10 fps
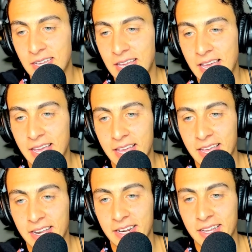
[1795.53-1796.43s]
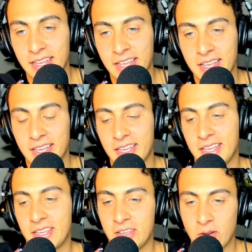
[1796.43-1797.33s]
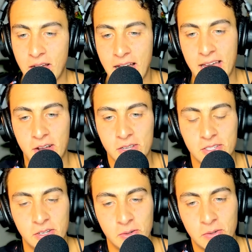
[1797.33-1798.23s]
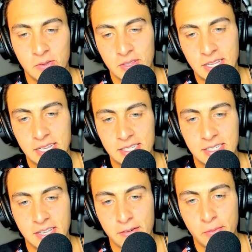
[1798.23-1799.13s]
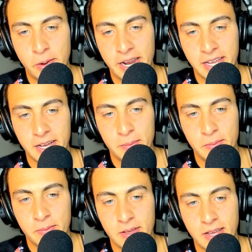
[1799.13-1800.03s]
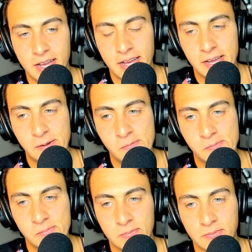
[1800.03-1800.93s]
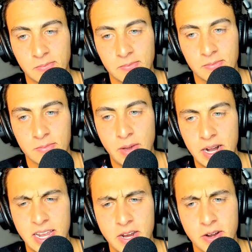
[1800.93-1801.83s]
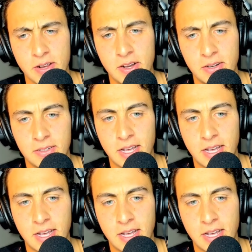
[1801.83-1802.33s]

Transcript: and you know, I had also this tough breakup um, about a year ago,